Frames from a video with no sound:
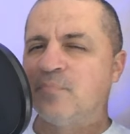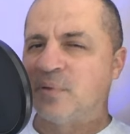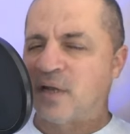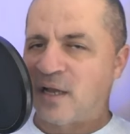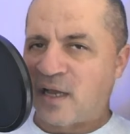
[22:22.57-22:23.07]

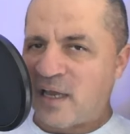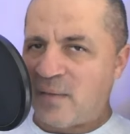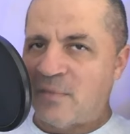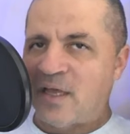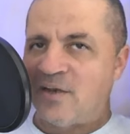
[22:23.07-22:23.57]
but I, I,
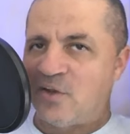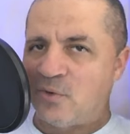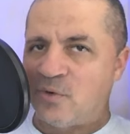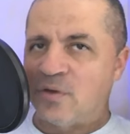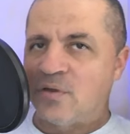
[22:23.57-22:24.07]
am that
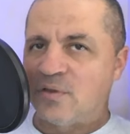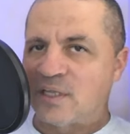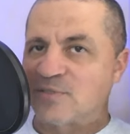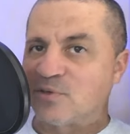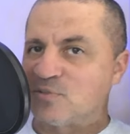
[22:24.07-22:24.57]
dude
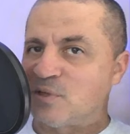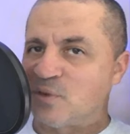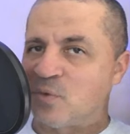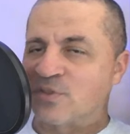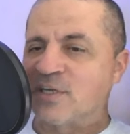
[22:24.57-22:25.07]
that's supposed to be in
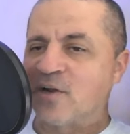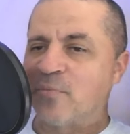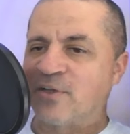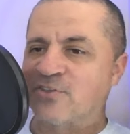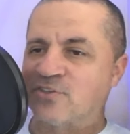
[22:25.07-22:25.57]
the world title
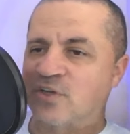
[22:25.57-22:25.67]
picture.